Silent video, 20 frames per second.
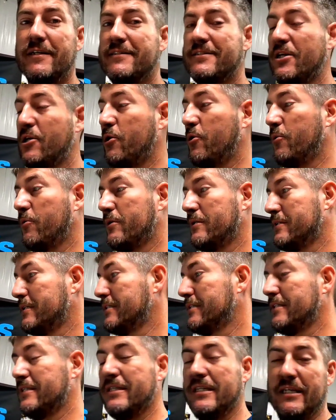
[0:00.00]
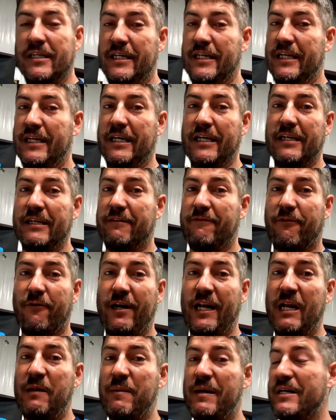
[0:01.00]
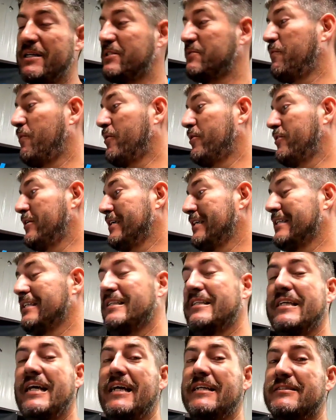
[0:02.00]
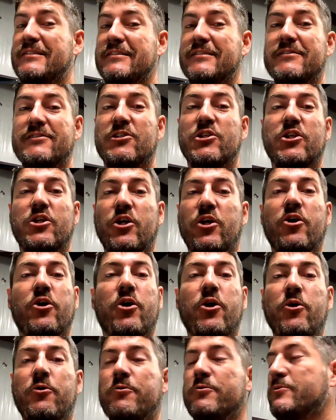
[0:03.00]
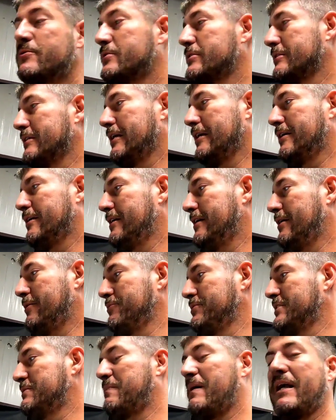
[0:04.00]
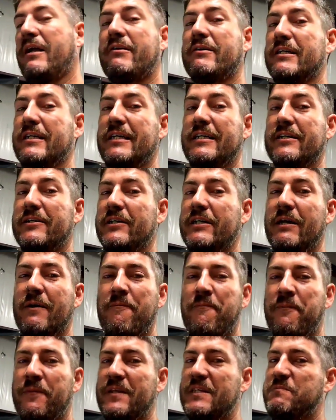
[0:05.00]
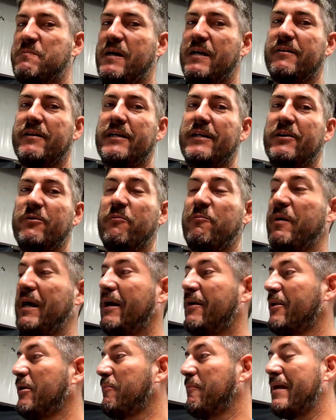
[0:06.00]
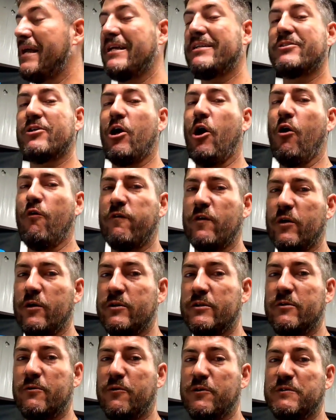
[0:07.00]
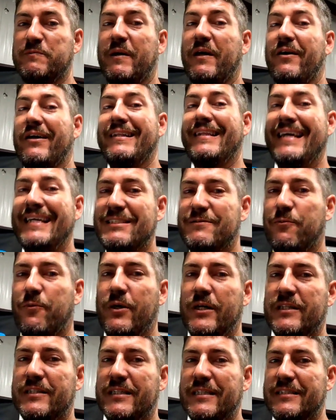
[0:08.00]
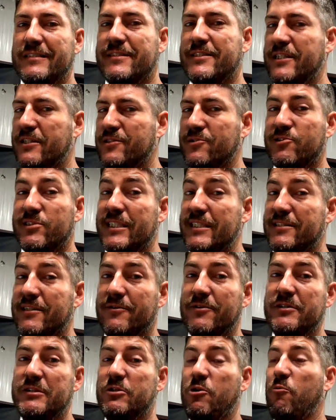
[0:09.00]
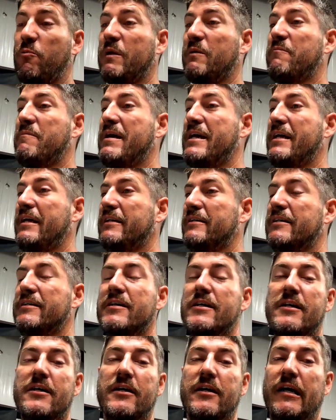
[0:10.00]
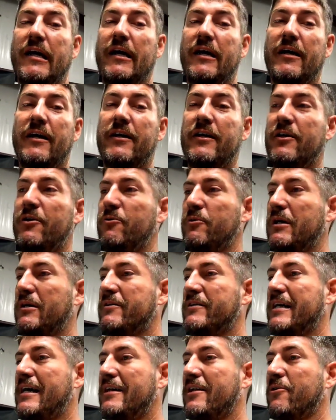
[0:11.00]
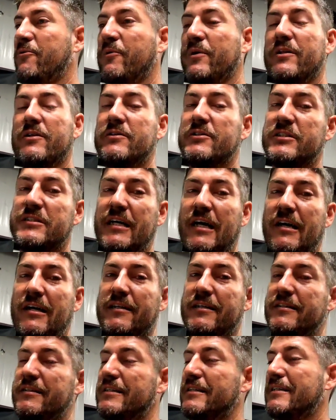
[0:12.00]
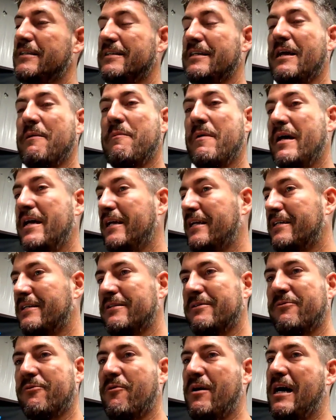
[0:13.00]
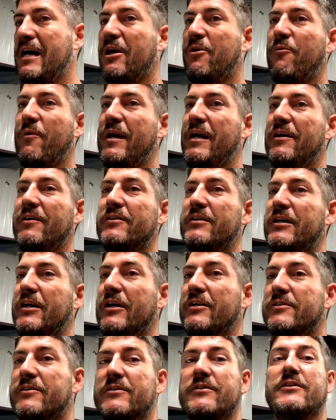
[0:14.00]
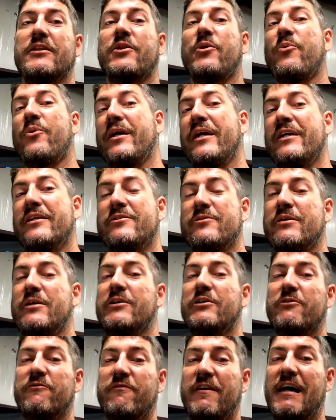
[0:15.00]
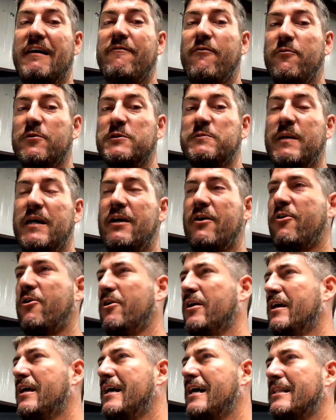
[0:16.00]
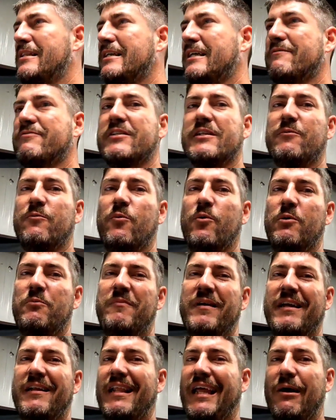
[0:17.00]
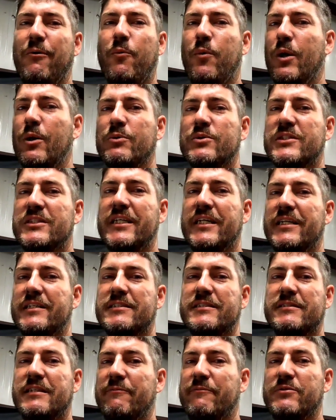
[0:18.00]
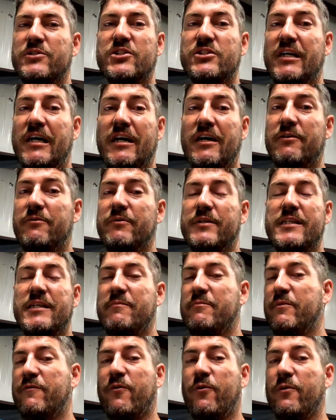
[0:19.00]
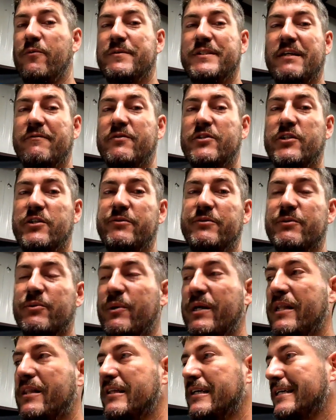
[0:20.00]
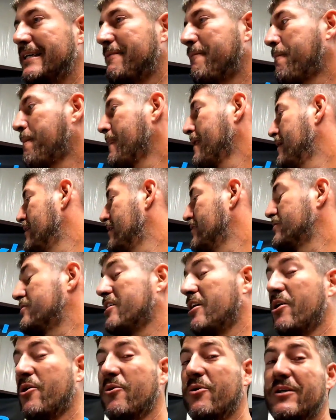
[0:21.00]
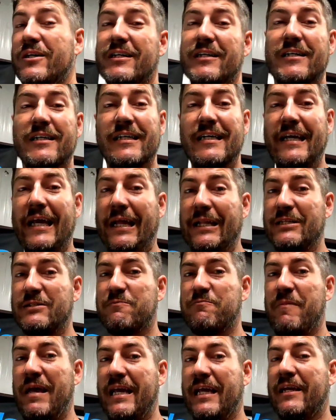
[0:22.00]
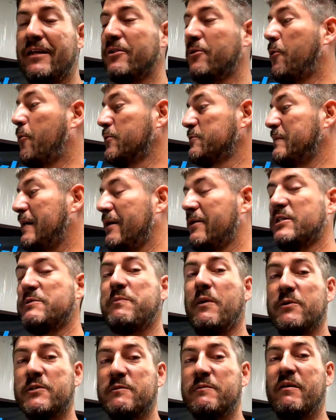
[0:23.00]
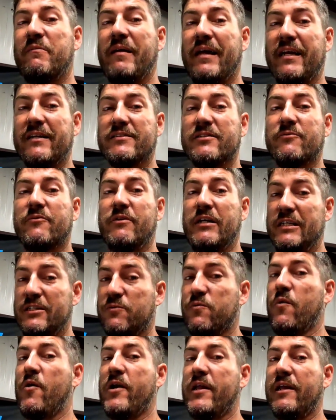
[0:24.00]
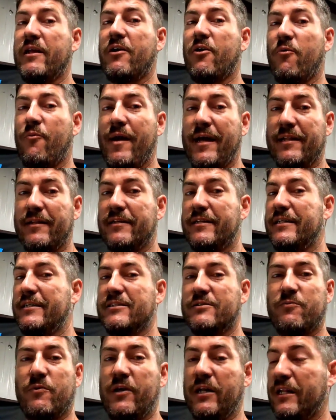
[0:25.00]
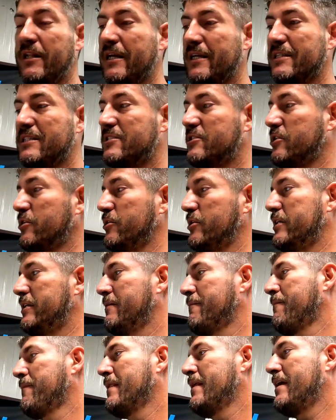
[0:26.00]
So, and for anybody that's wondering, that's huge. On this bike right here, this bike here barely makes over 100 horsepower, and that's what these Gixxer 600s normally make. On our dyno when they're stock, they make right around 103 to 105 horsepower. I think I've seen one make like 106 that was stock with that before it was ever tuned or anything. So it's making the horsepower it's supposed to be making. So it's running correctly. It's running like it should.